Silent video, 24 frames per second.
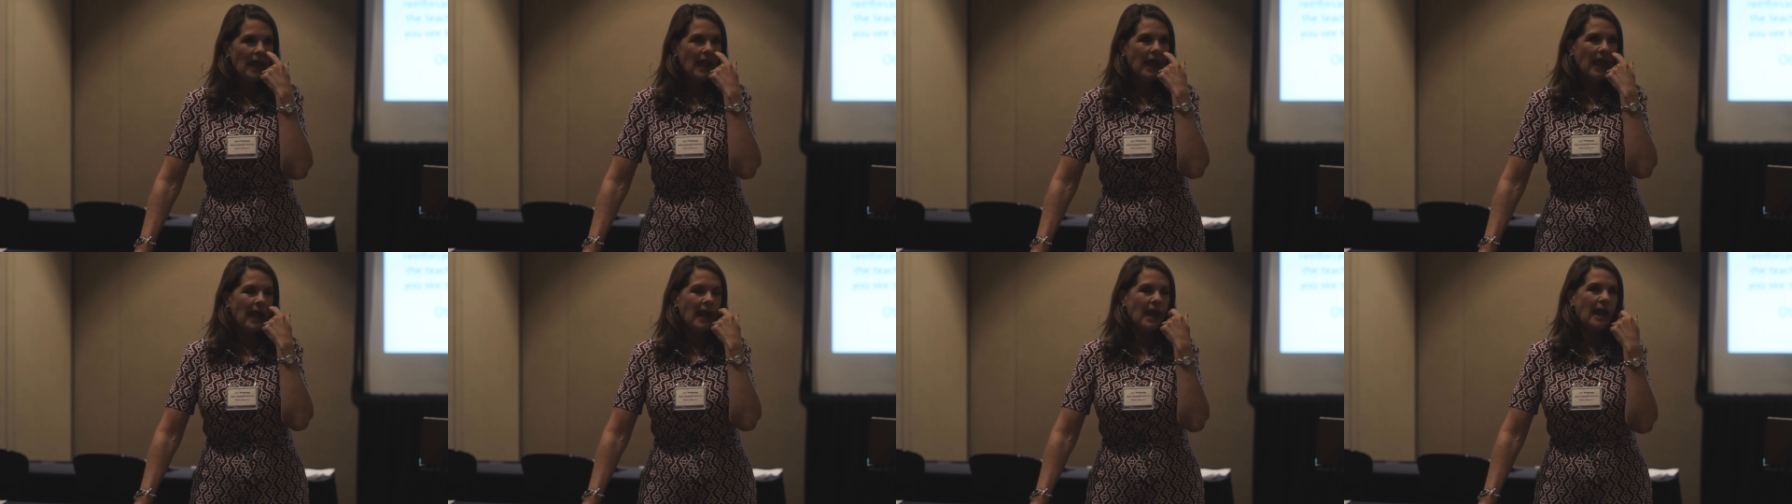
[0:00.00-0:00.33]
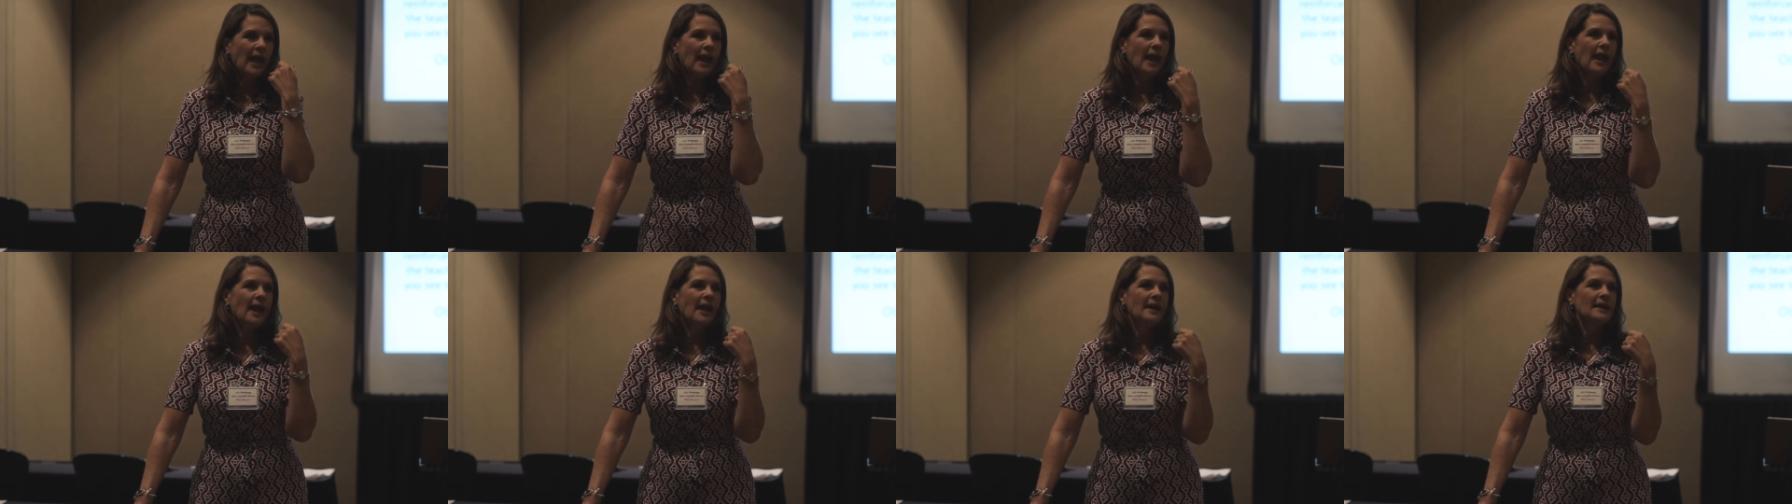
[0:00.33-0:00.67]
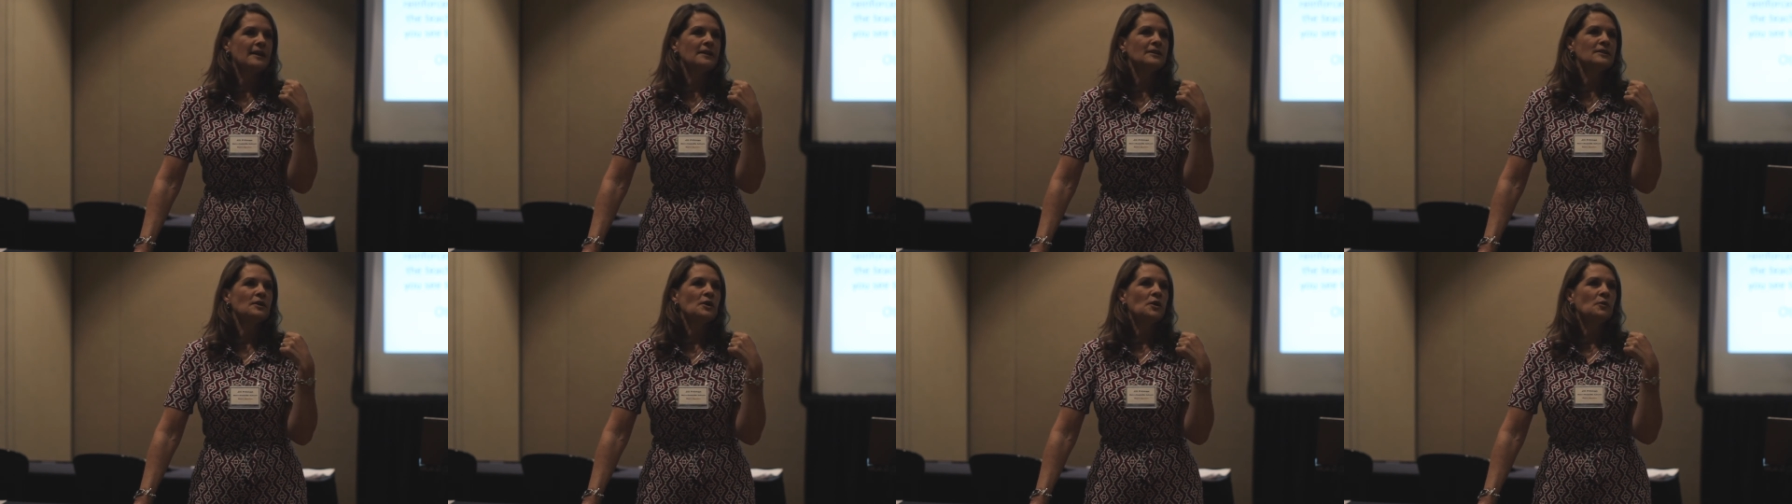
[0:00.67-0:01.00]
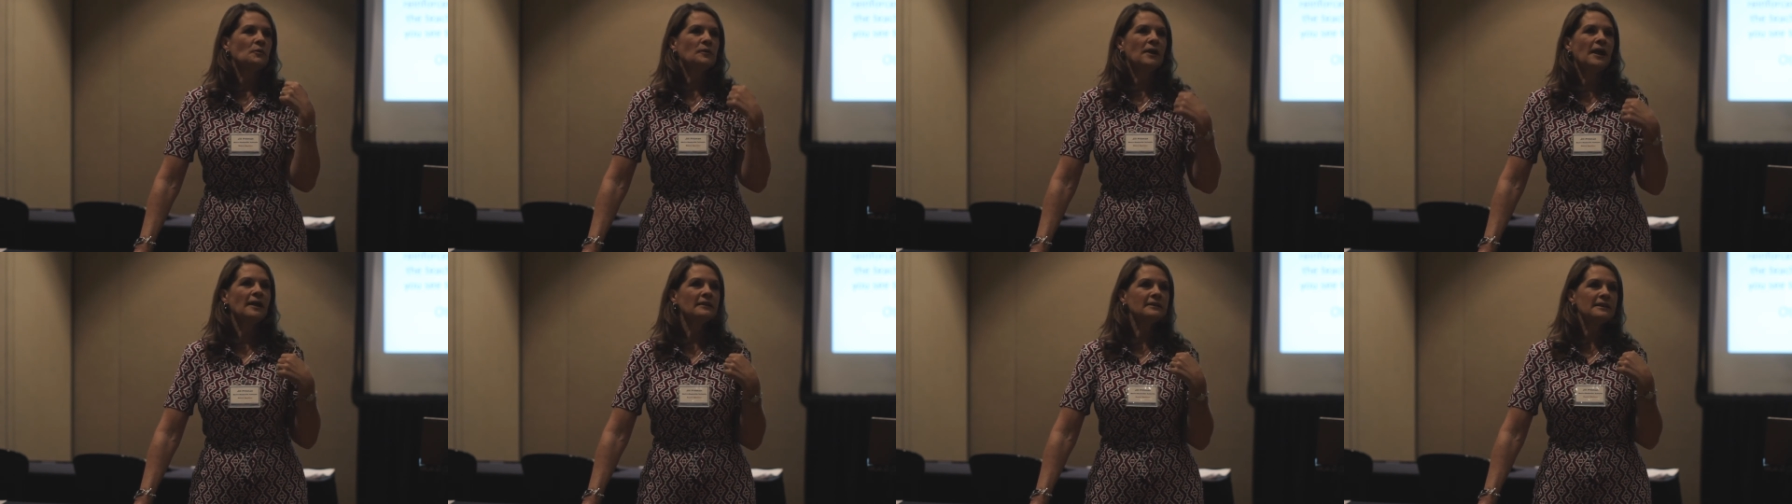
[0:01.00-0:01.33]
and
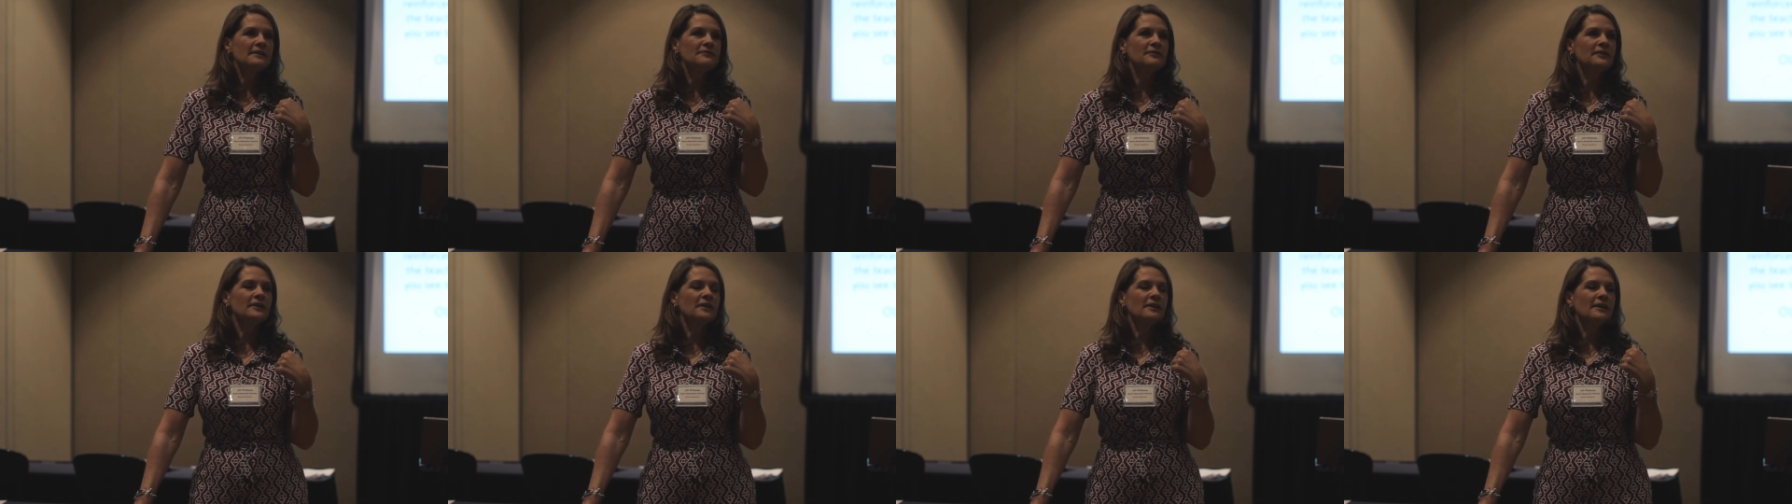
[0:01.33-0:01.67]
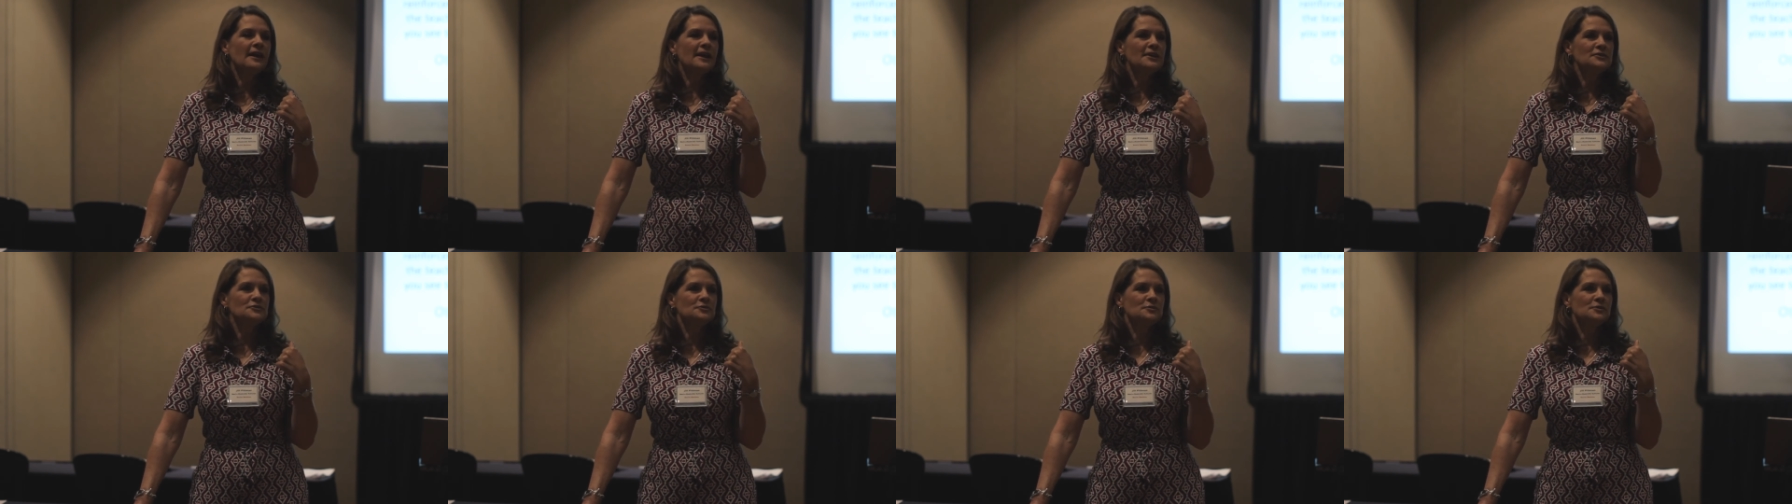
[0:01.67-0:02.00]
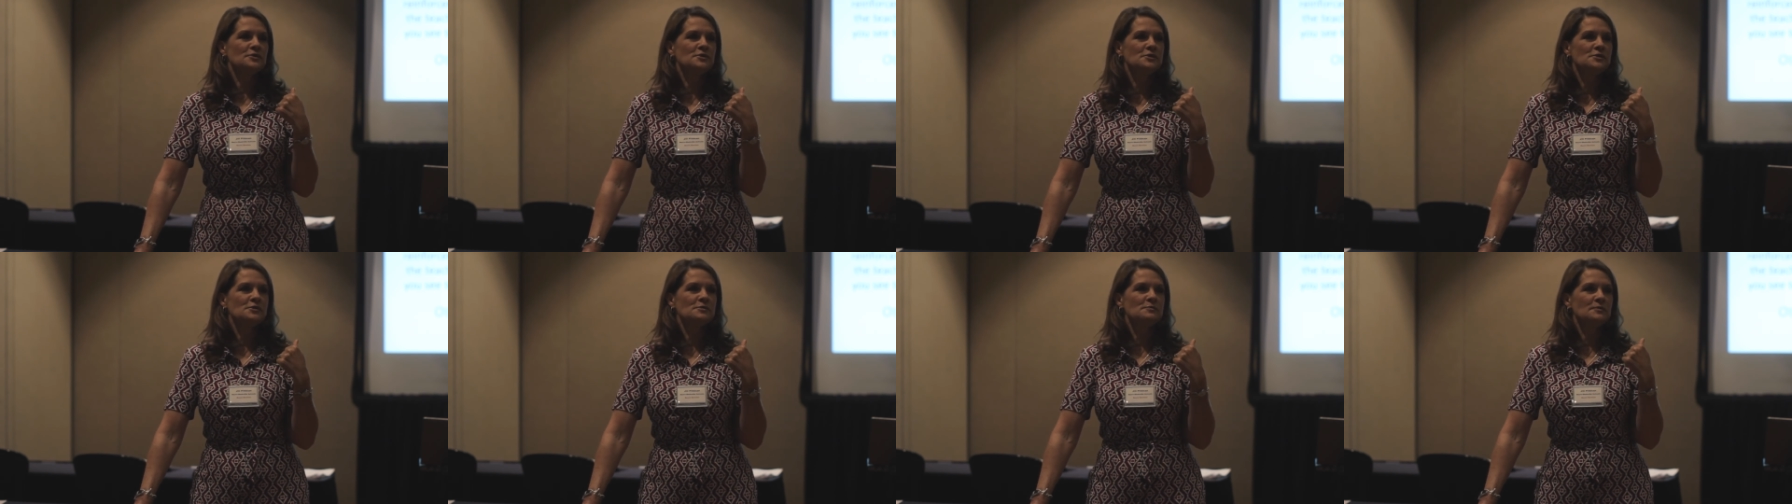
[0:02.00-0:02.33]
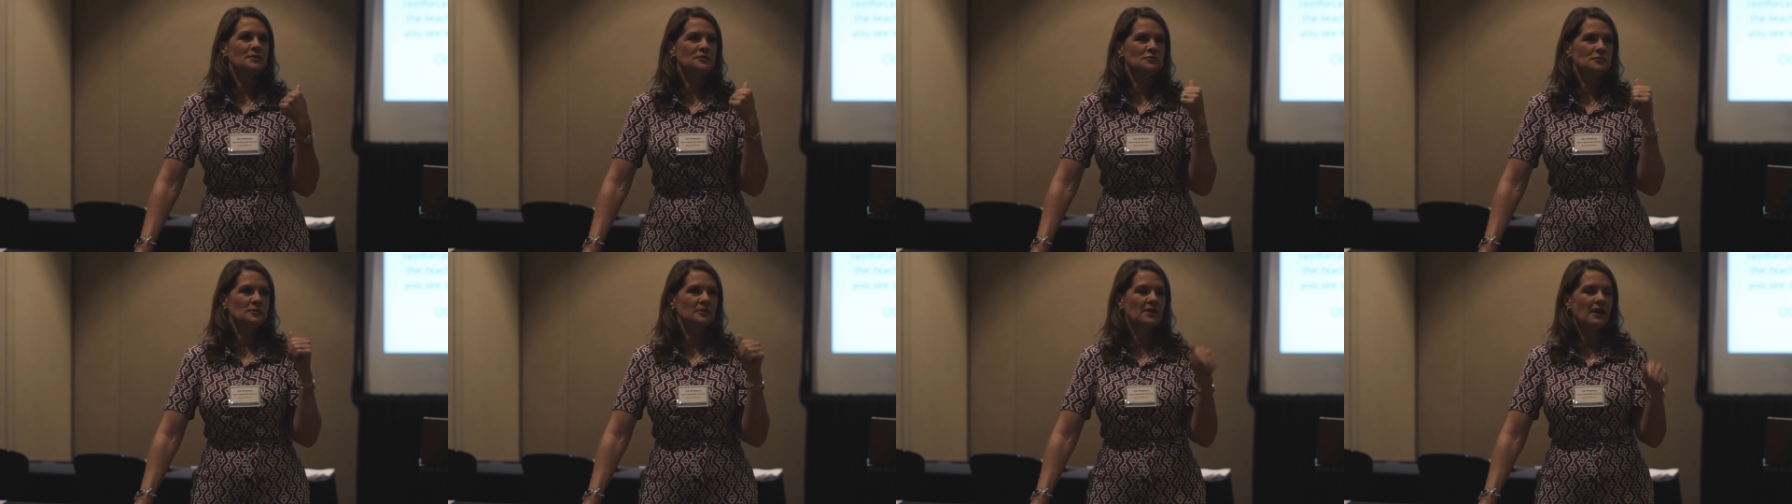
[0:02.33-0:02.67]
we're not leaving the classroom
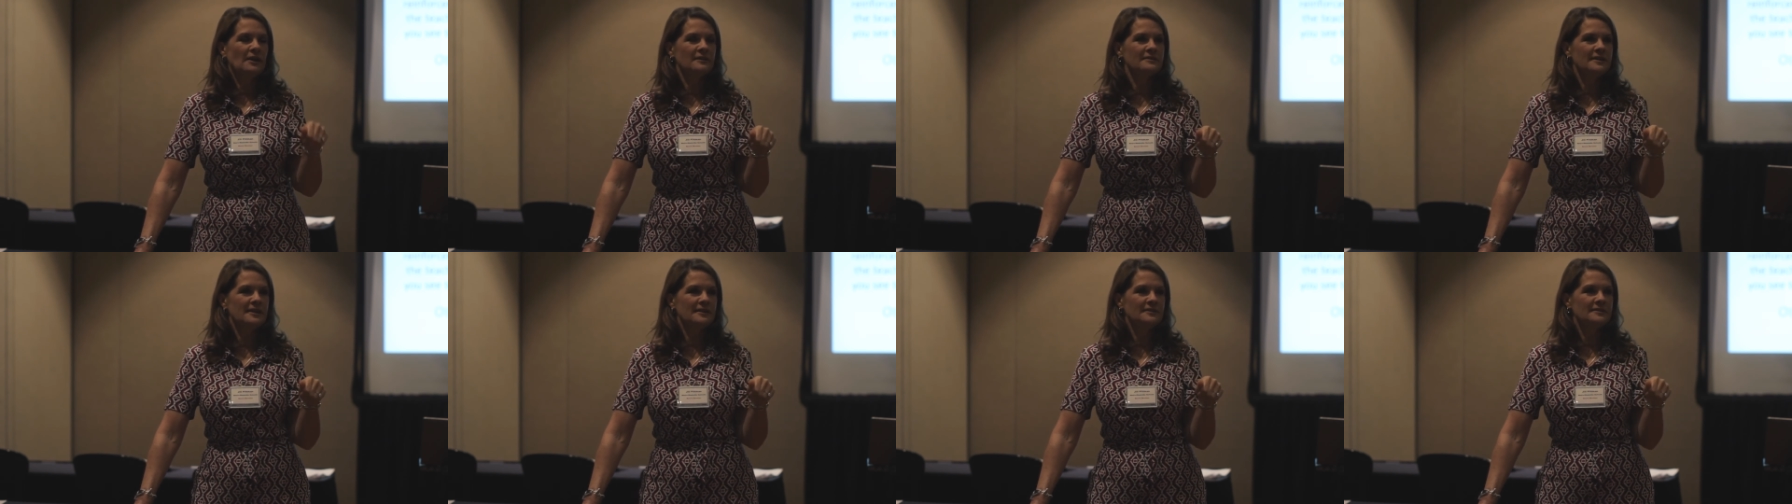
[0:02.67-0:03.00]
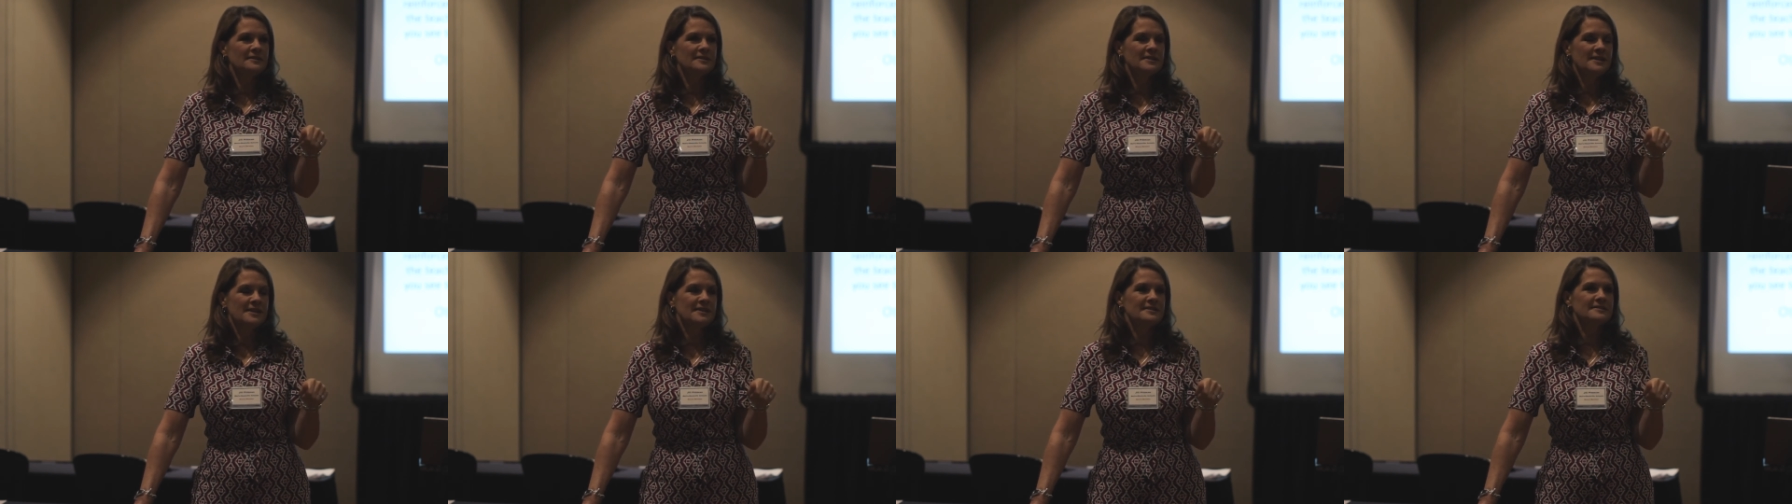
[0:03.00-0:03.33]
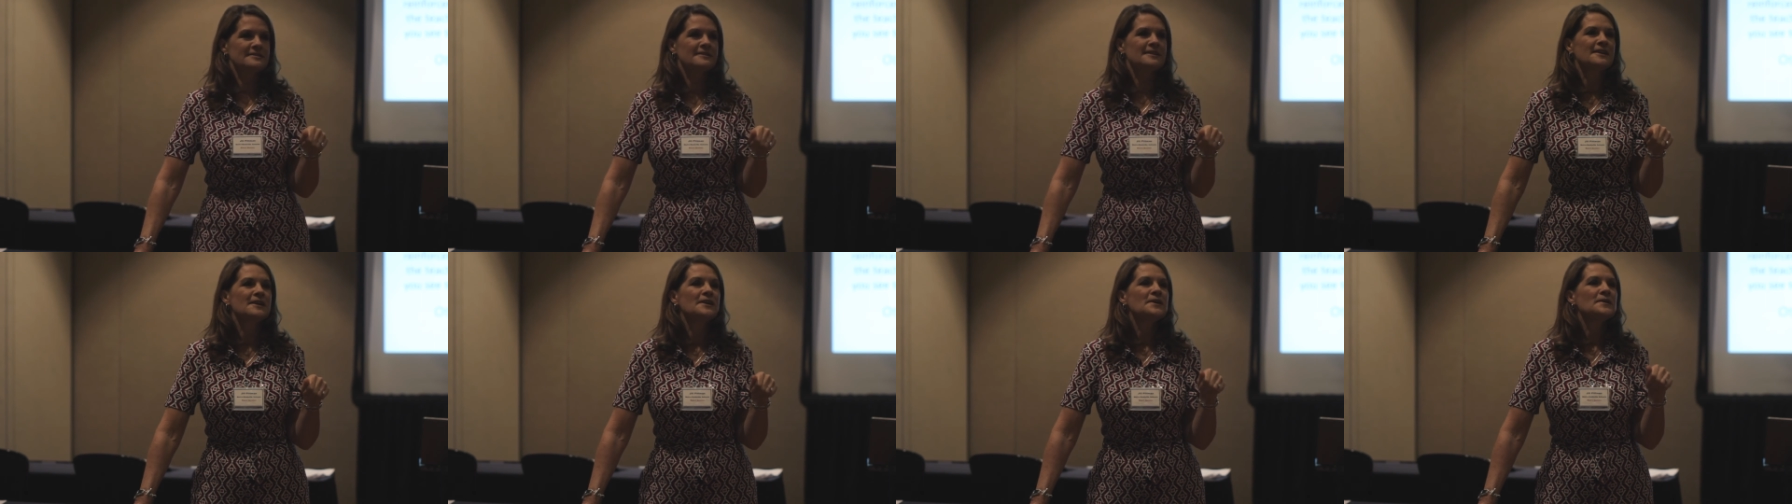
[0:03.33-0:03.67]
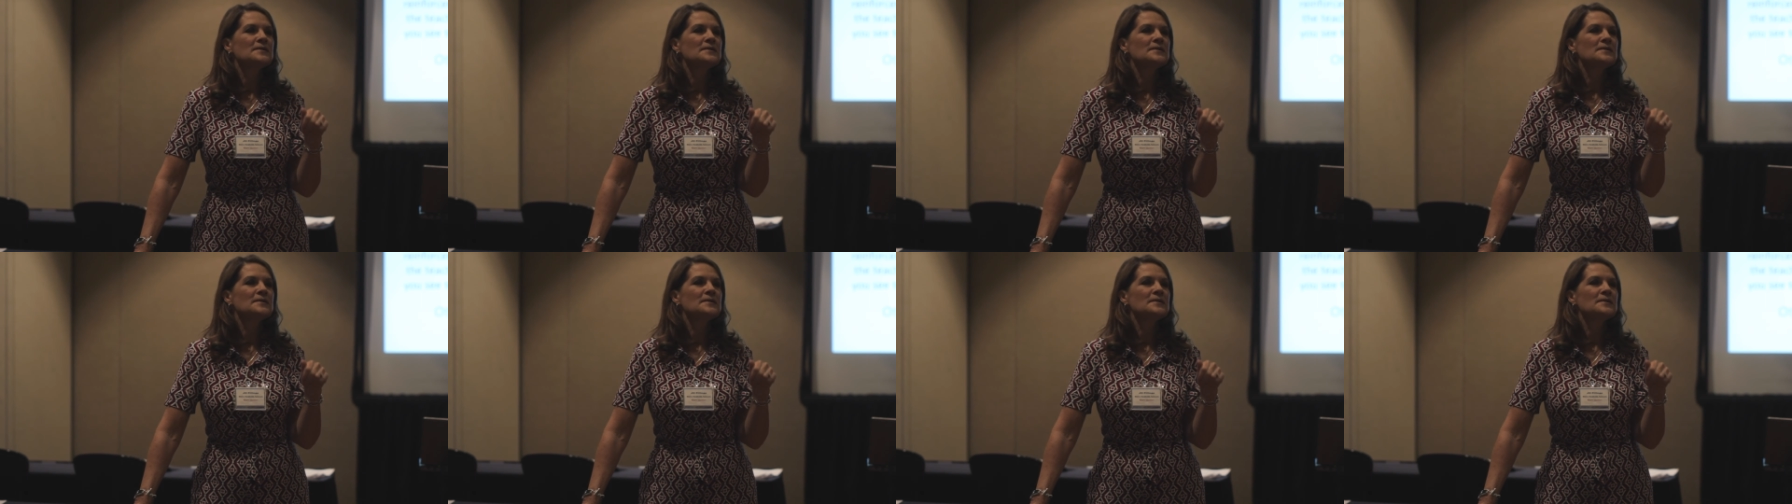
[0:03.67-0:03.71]
because we're locked down to test.